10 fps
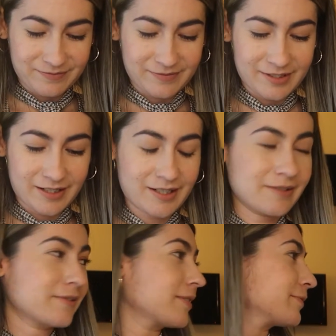yeah, I
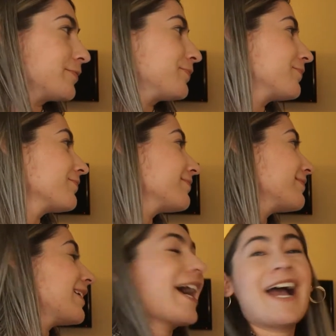don't know,
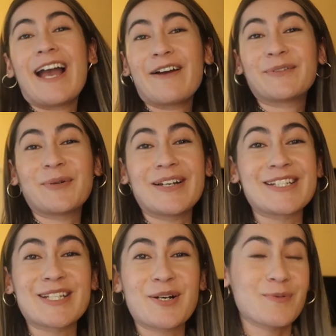I have no
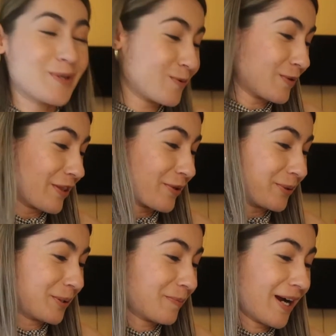idea what went through
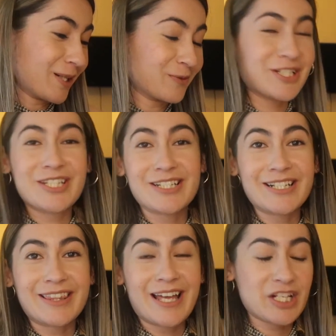her mind when she
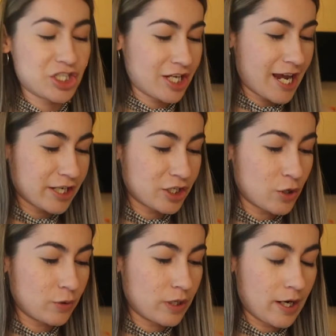did that. She had
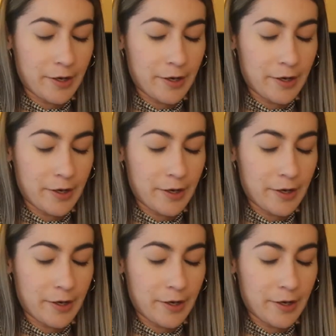no